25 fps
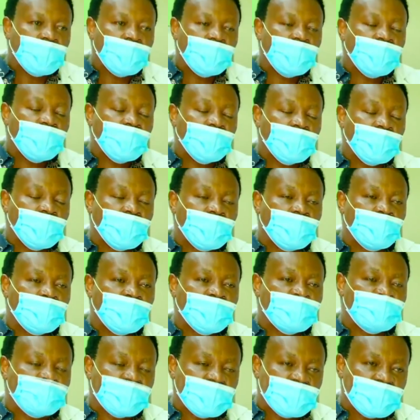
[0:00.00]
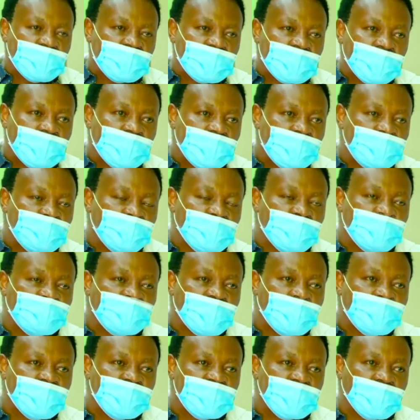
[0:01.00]
way uh, we have registered it
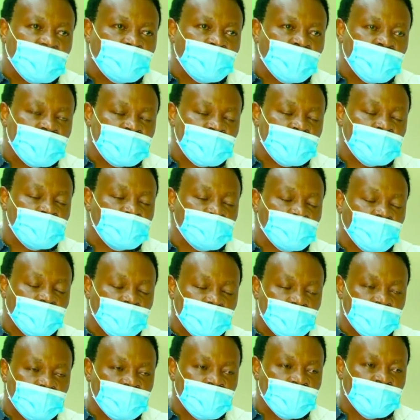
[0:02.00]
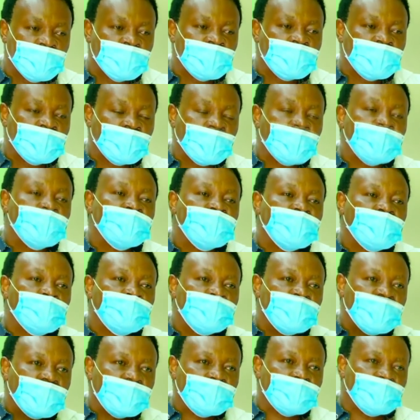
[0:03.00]
with the Pharmacy and Poisons Board and
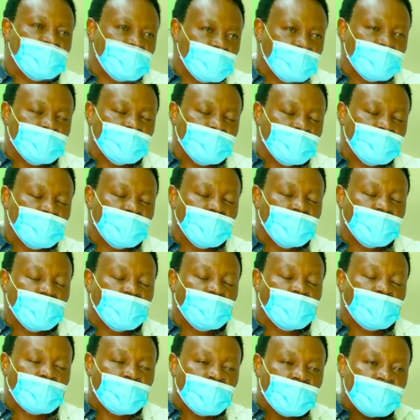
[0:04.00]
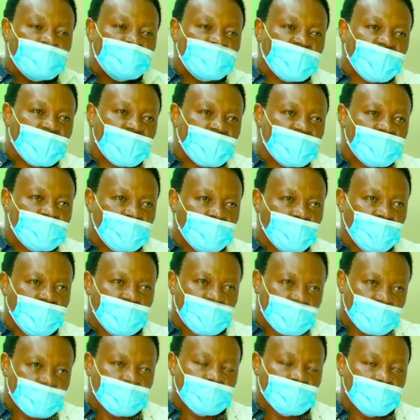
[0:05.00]
subject the coronavirus
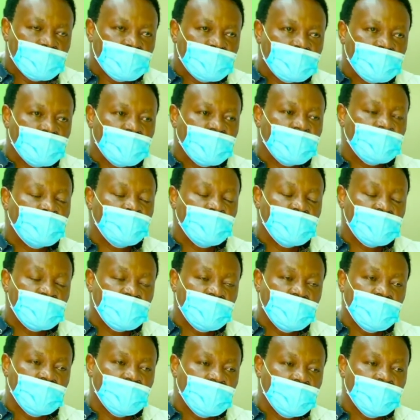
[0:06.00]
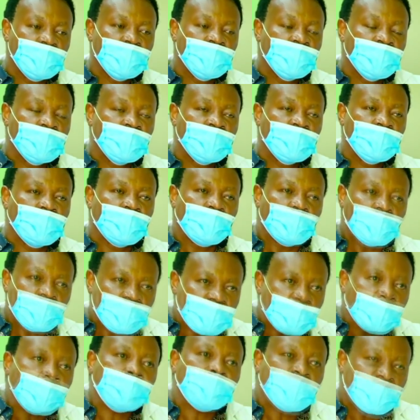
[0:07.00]
to it so that we see
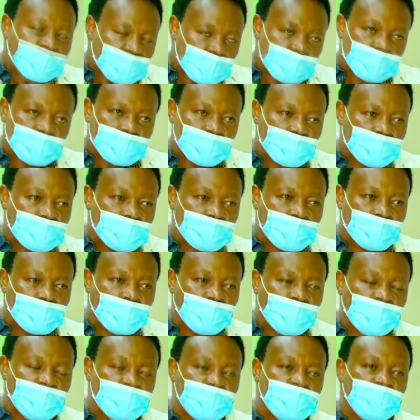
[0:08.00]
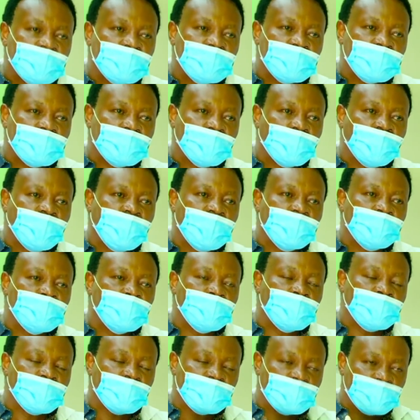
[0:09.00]
what happens. Is it
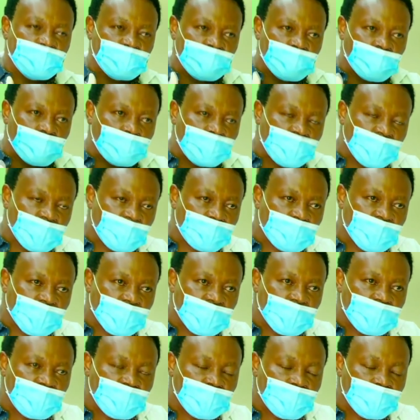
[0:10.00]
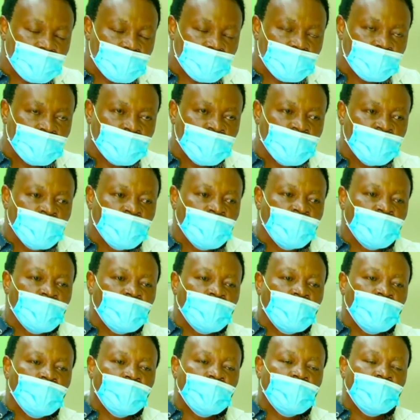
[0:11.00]
going to stop the replication
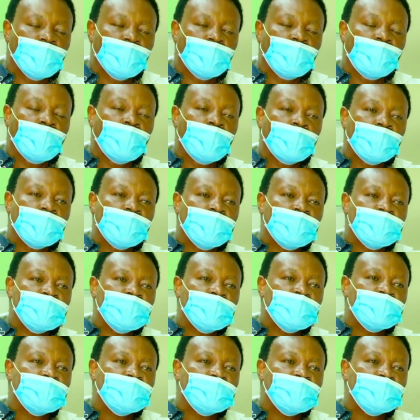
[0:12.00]
or